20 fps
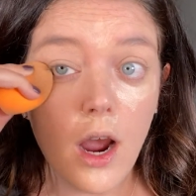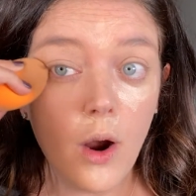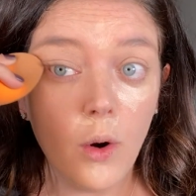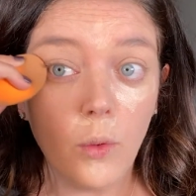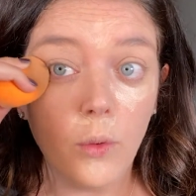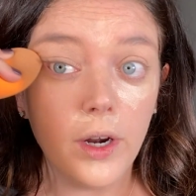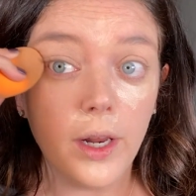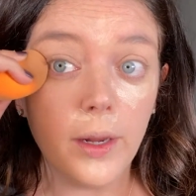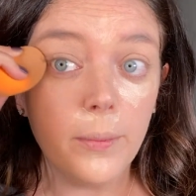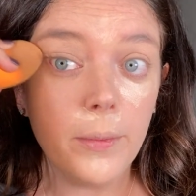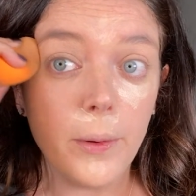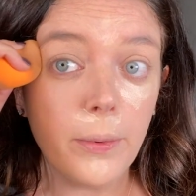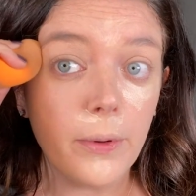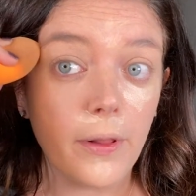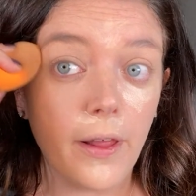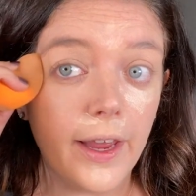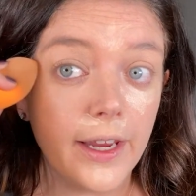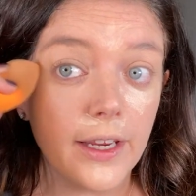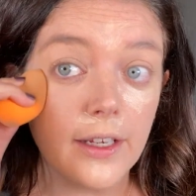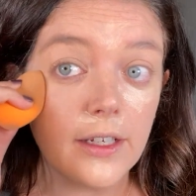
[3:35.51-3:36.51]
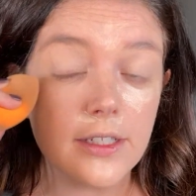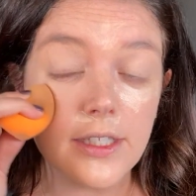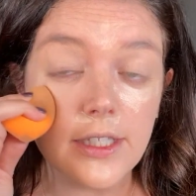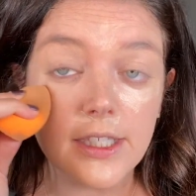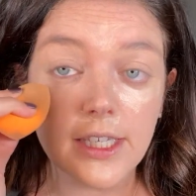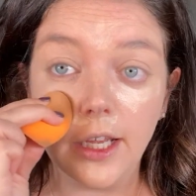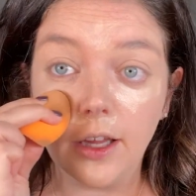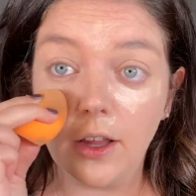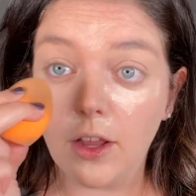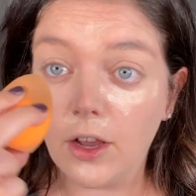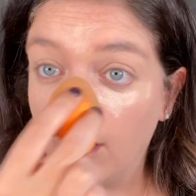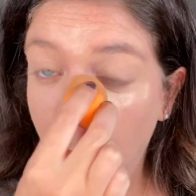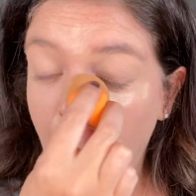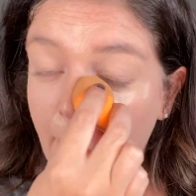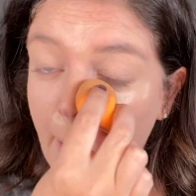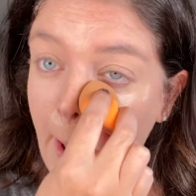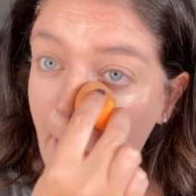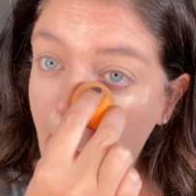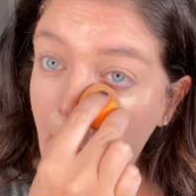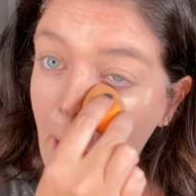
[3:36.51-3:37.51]
When I'm applying
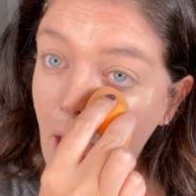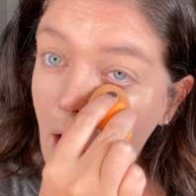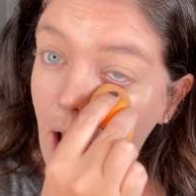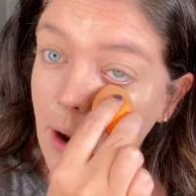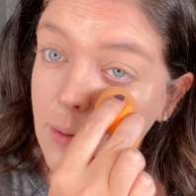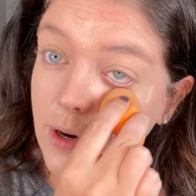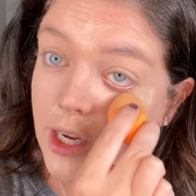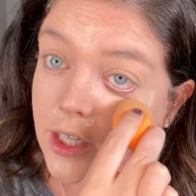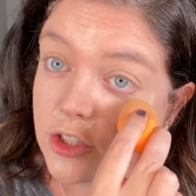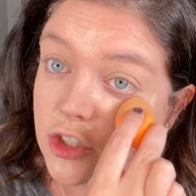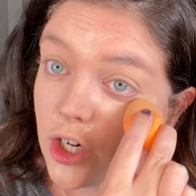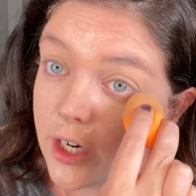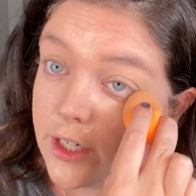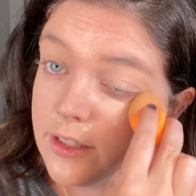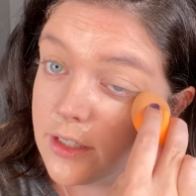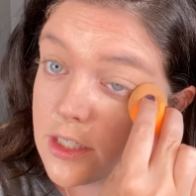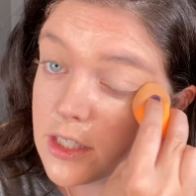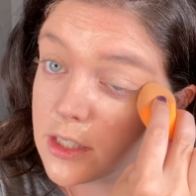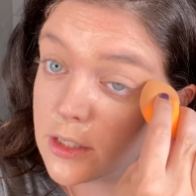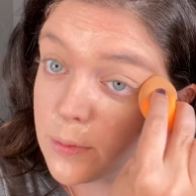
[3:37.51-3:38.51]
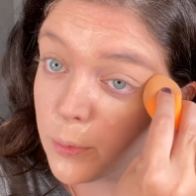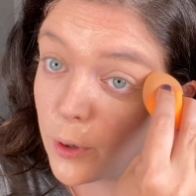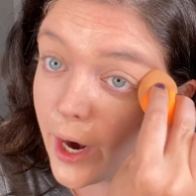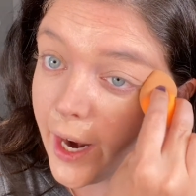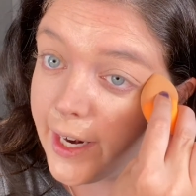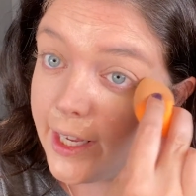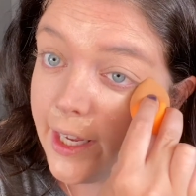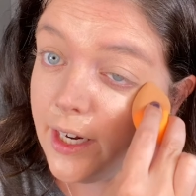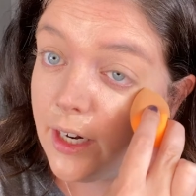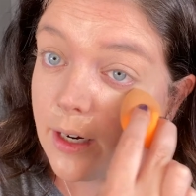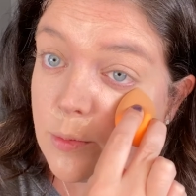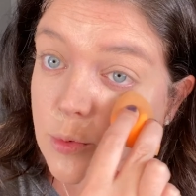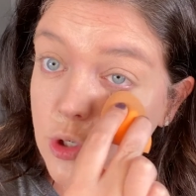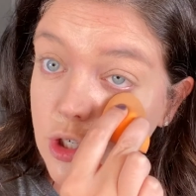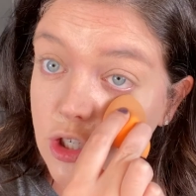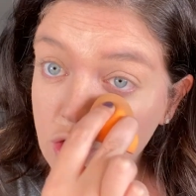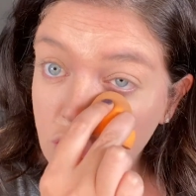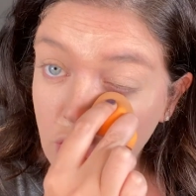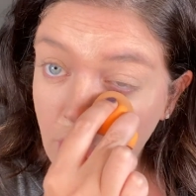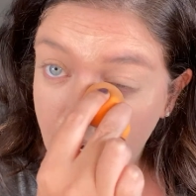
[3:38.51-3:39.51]
concealer, I'm not trying to spread it, I'm
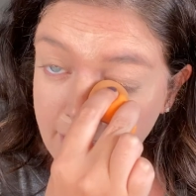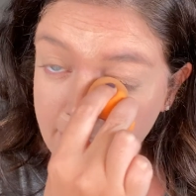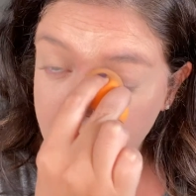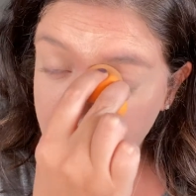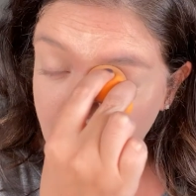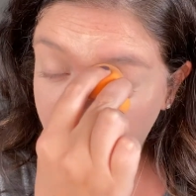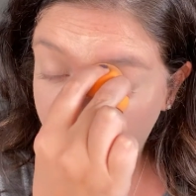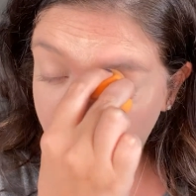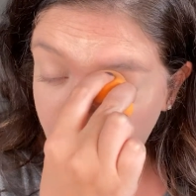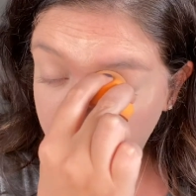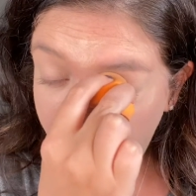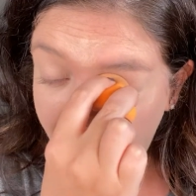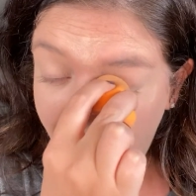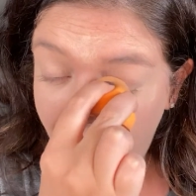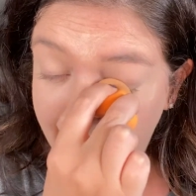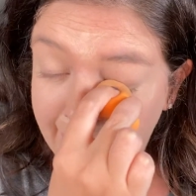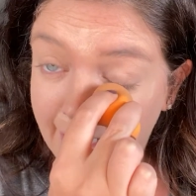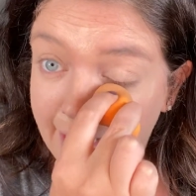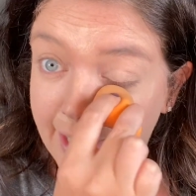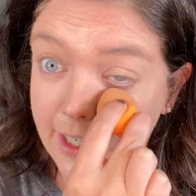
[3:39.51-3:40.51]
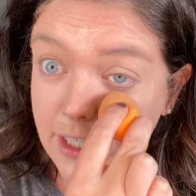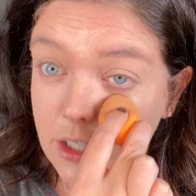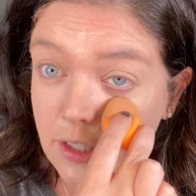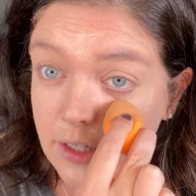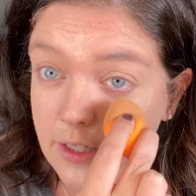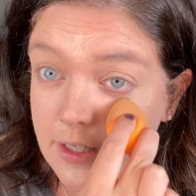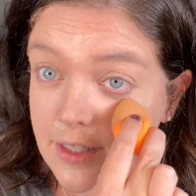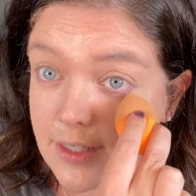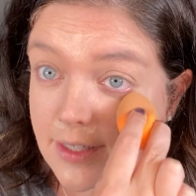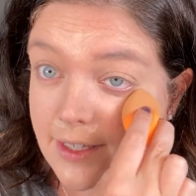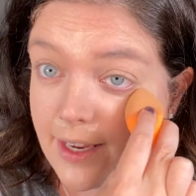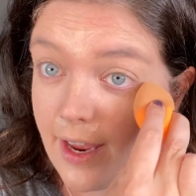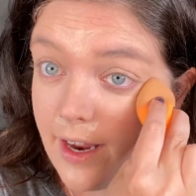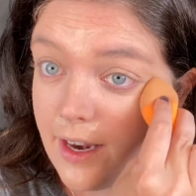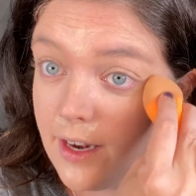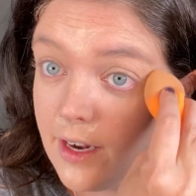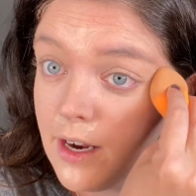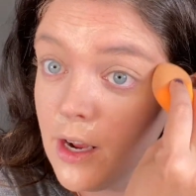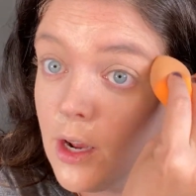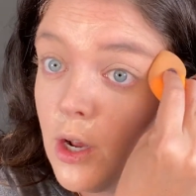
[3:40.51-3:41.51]
just trying to like pat it into the
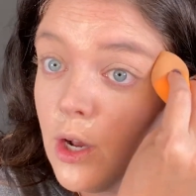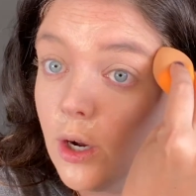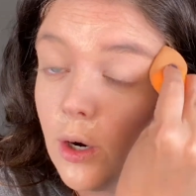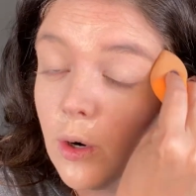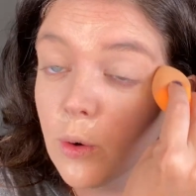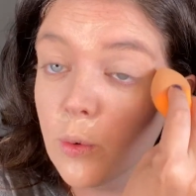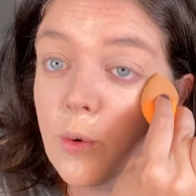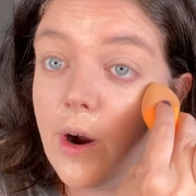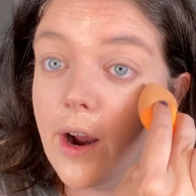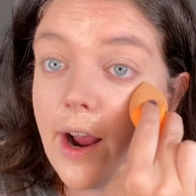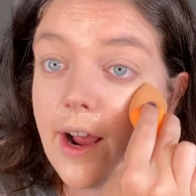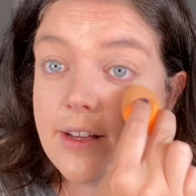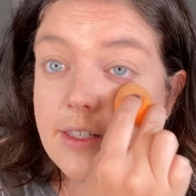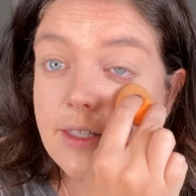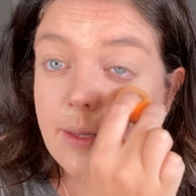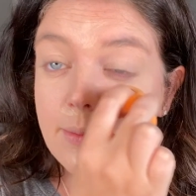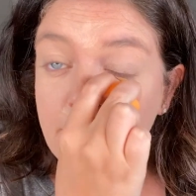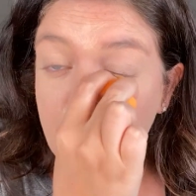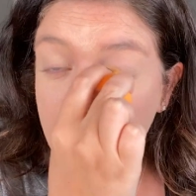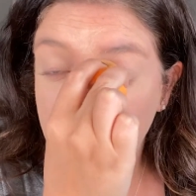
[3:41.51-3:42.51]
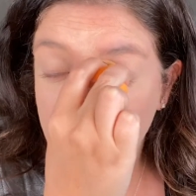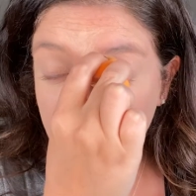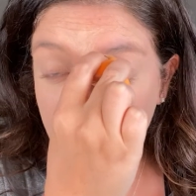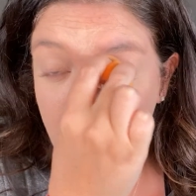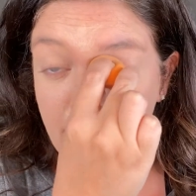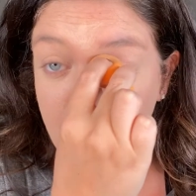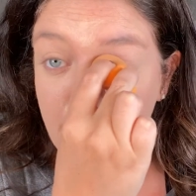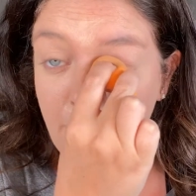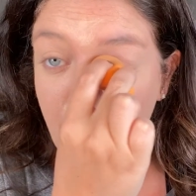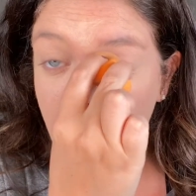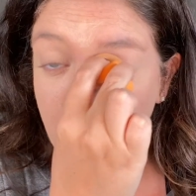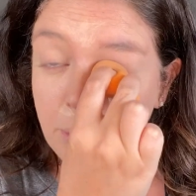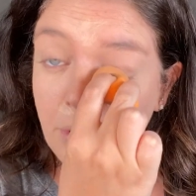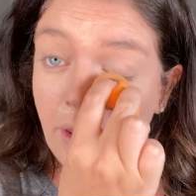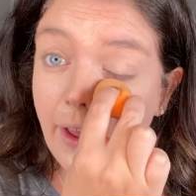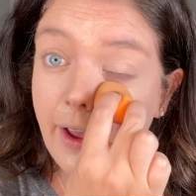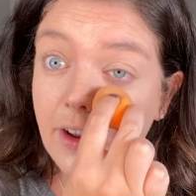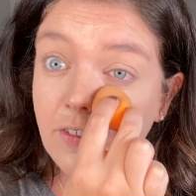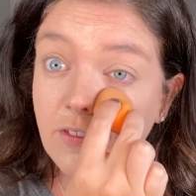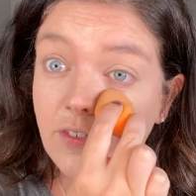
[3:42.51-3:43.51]
skin. Whereas sometimes when I'm
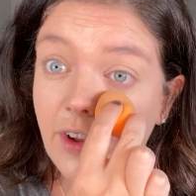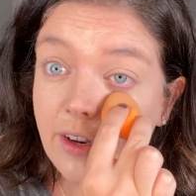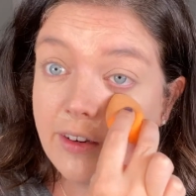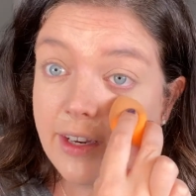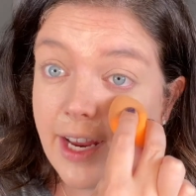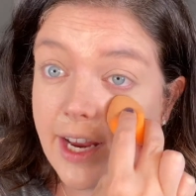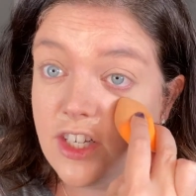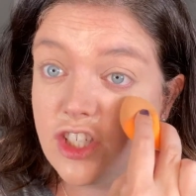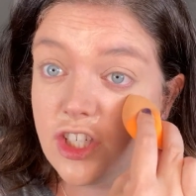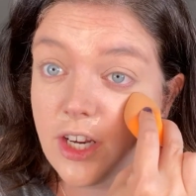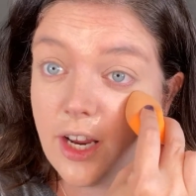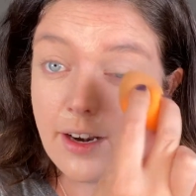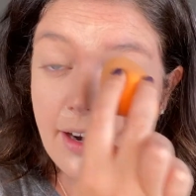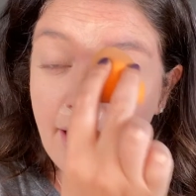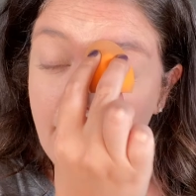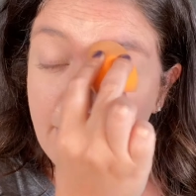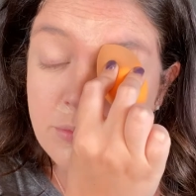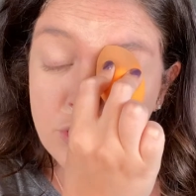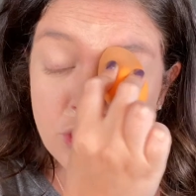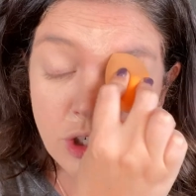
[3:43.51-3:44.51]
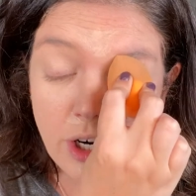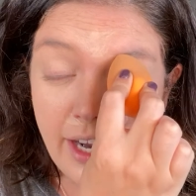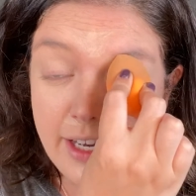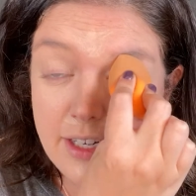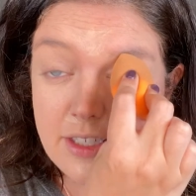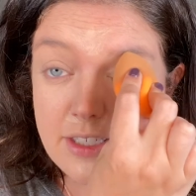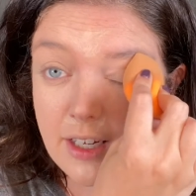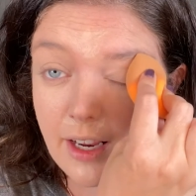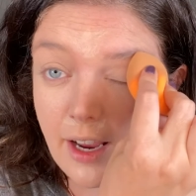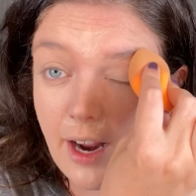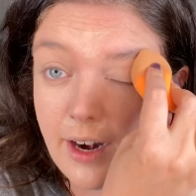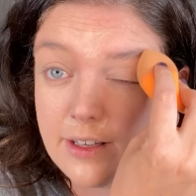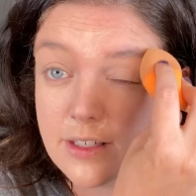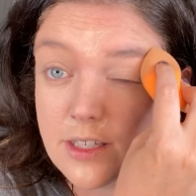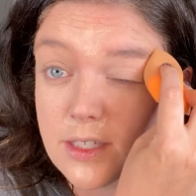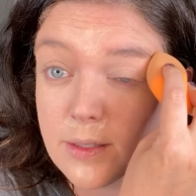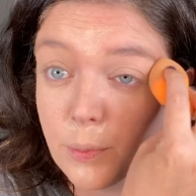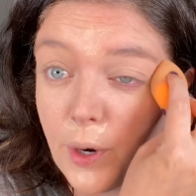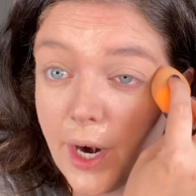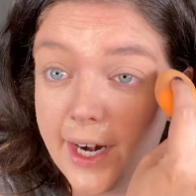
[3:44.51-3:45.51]
applying foundation, I'm trying to kind of
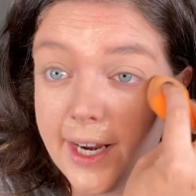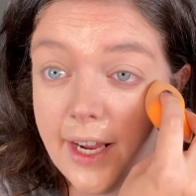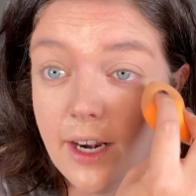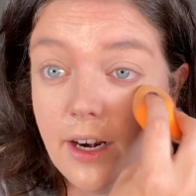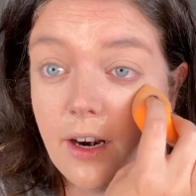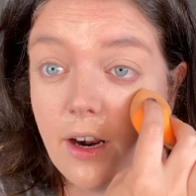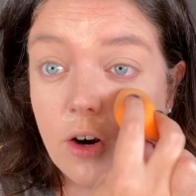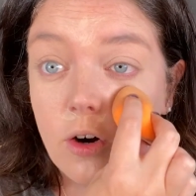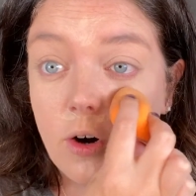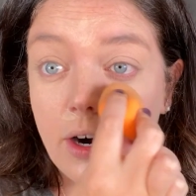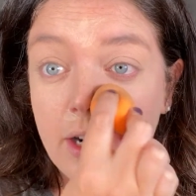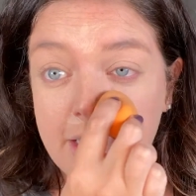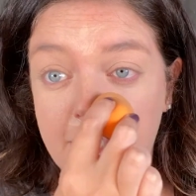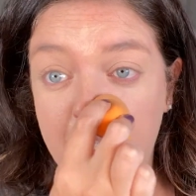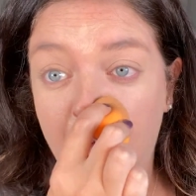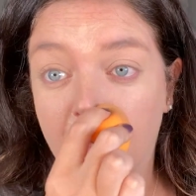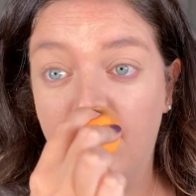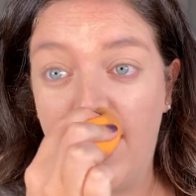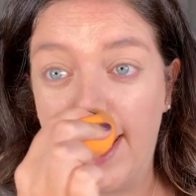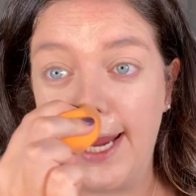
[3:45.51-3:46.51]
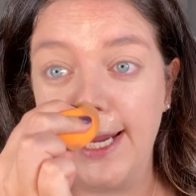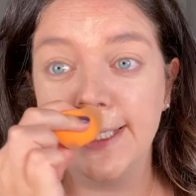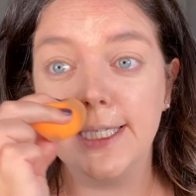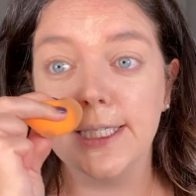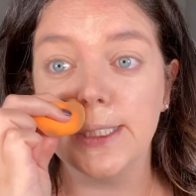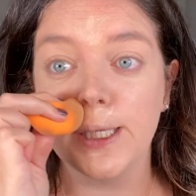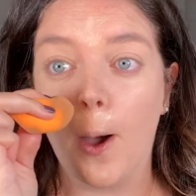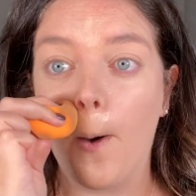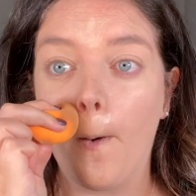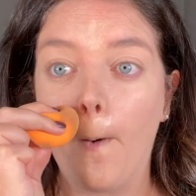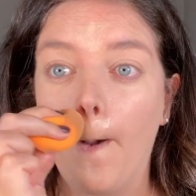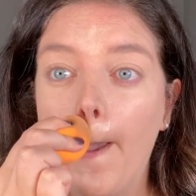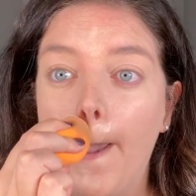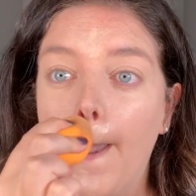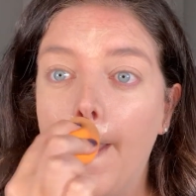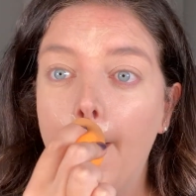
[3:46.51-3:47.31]
spread it across the face. So